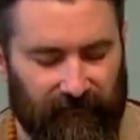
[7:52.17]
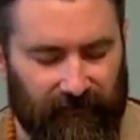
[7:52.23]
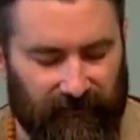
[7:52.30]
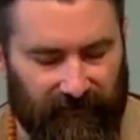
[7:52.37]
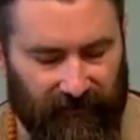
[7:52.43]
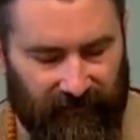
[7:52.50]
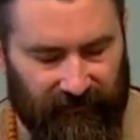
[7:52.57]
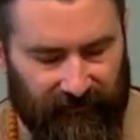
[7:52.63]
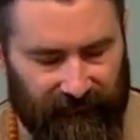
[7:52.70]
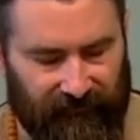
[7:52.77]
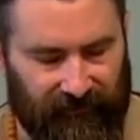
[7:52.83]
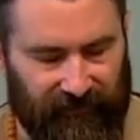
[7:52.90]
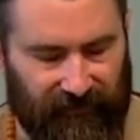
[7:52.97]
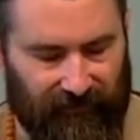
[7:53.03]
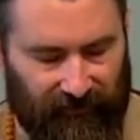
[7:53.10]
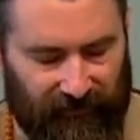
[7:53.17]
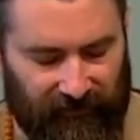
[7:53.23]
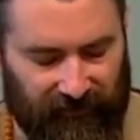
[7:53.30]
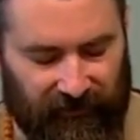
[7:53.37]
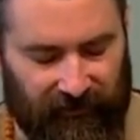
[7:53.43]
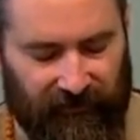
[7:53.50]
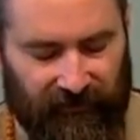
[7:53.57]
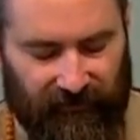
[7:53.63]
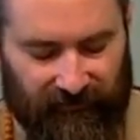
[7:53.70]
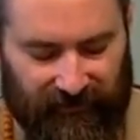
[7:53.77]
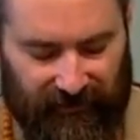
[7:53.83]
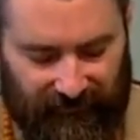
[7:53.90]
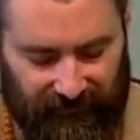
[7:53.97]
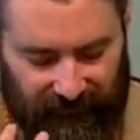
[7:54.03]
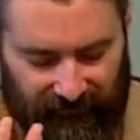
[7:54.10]
the study of physiology shows
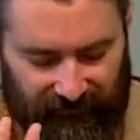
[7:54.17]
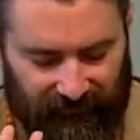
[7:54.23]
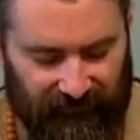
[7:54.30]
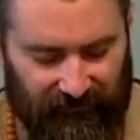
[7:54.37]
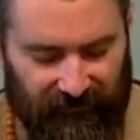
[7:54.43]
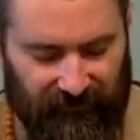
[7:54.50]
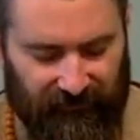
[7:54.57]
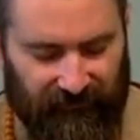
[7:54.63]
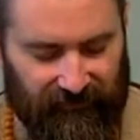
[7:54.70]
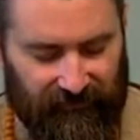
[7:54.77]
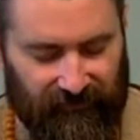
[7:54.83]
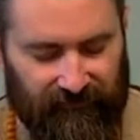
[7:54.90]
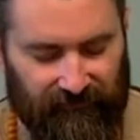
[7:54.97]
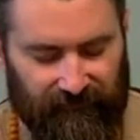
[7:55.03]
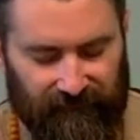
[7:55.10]
that these